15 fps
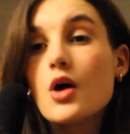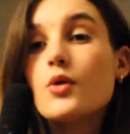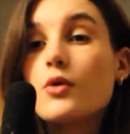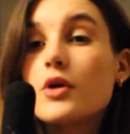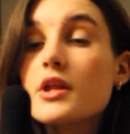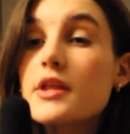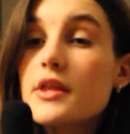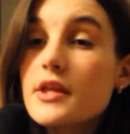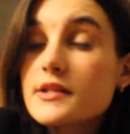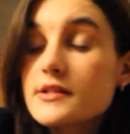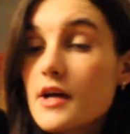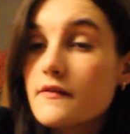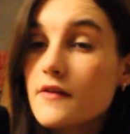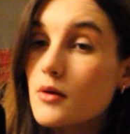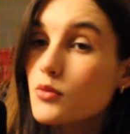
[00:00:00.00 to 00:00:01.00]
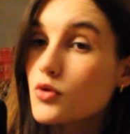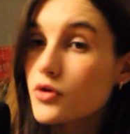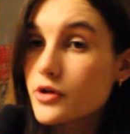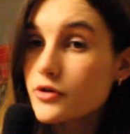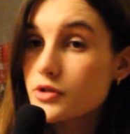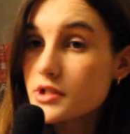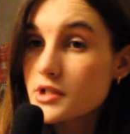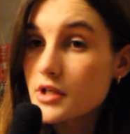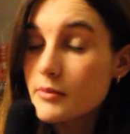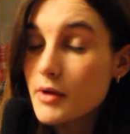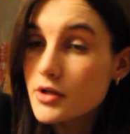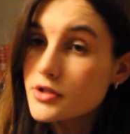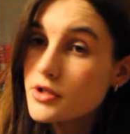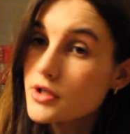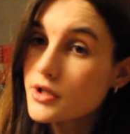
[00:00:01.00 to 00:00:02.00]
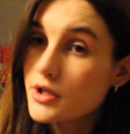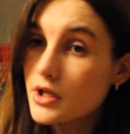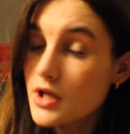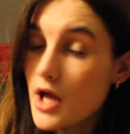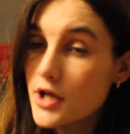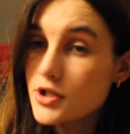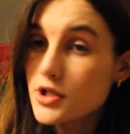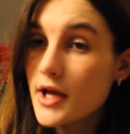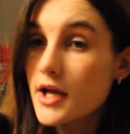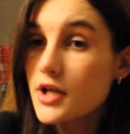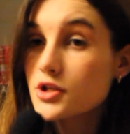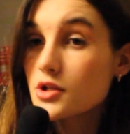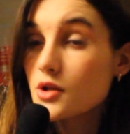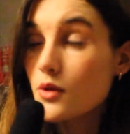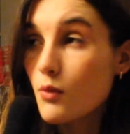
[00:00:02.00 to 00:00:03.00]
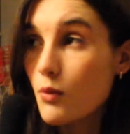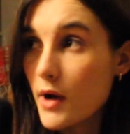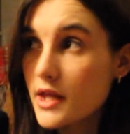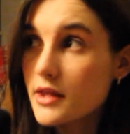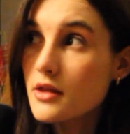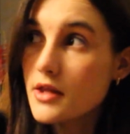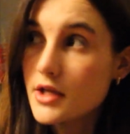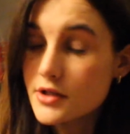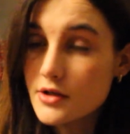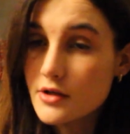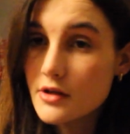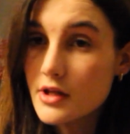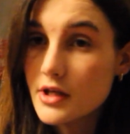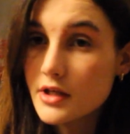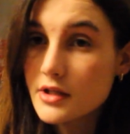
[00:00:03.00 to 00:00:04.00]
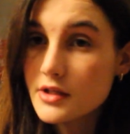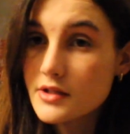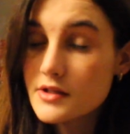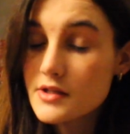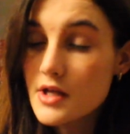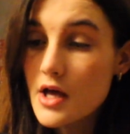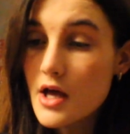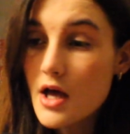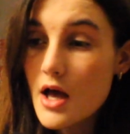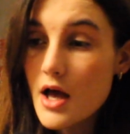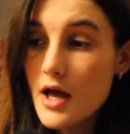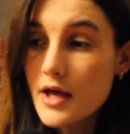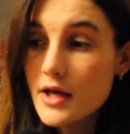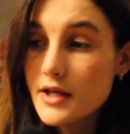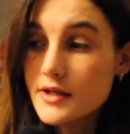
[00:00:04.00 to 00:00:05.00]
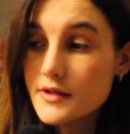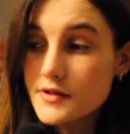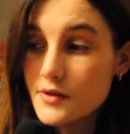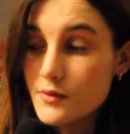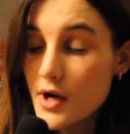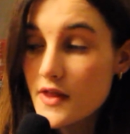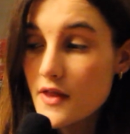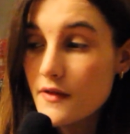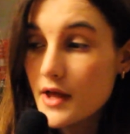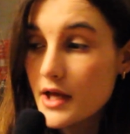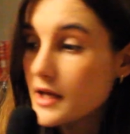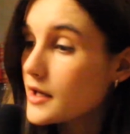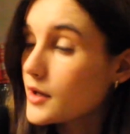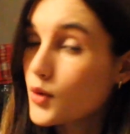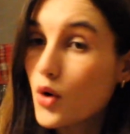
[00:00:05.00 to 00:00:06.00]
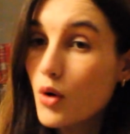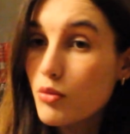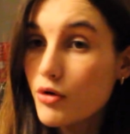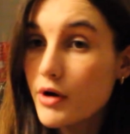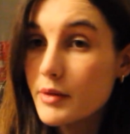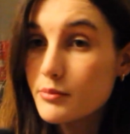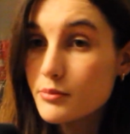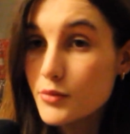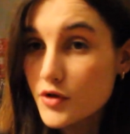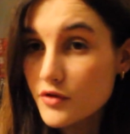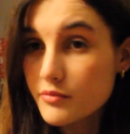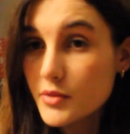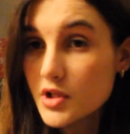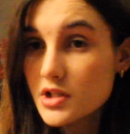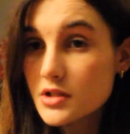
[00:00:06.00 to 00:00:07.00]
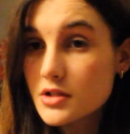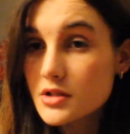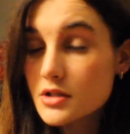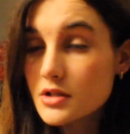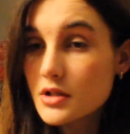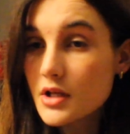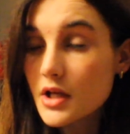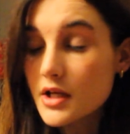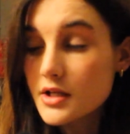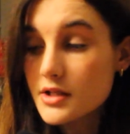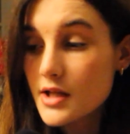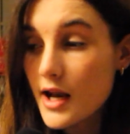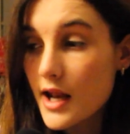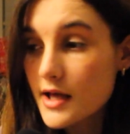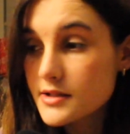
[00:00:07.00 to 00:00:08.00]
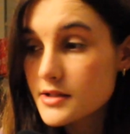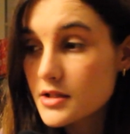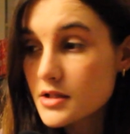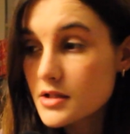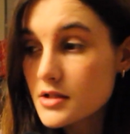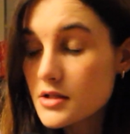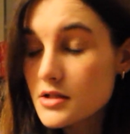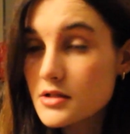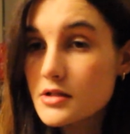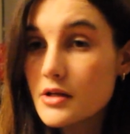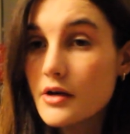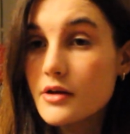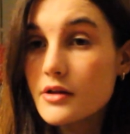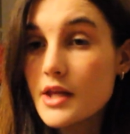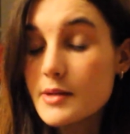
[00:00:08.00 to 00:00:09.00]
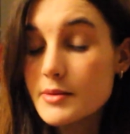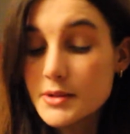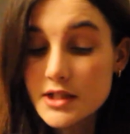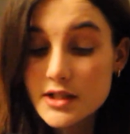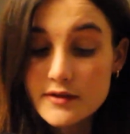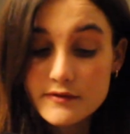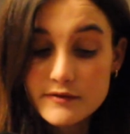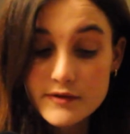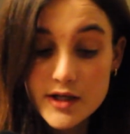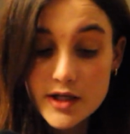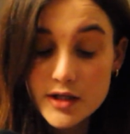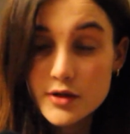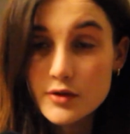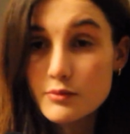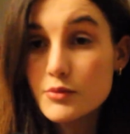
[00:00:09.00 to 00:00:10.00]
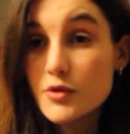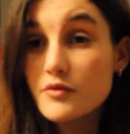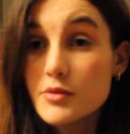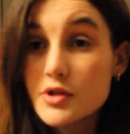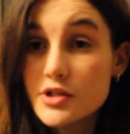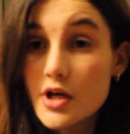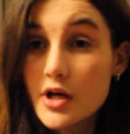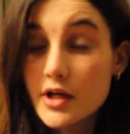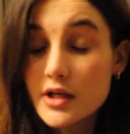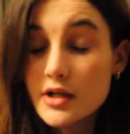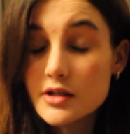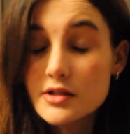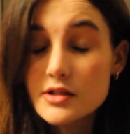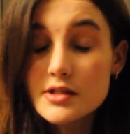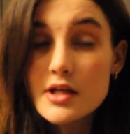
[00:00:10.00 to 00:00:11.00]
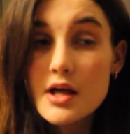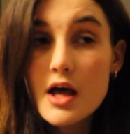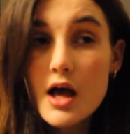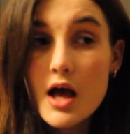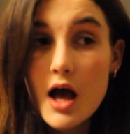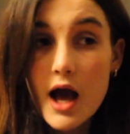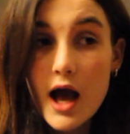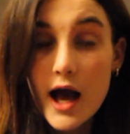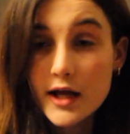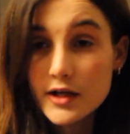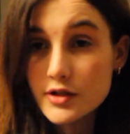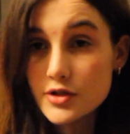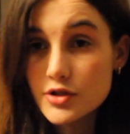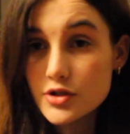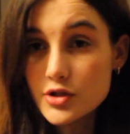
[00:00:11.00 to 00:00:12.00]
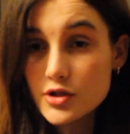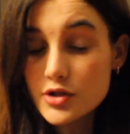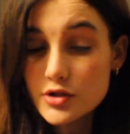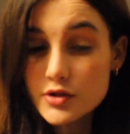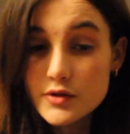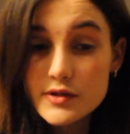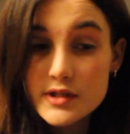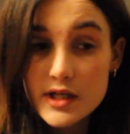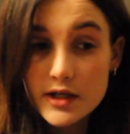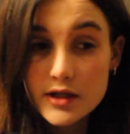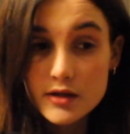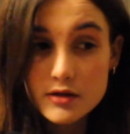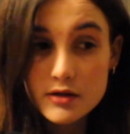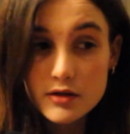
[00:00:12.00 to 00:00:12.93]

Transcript: One of the things that I found more interesting about Toucan Education and the way that they do things is the way that they incorporate movement into their lessons. So they believe in movement circuits and using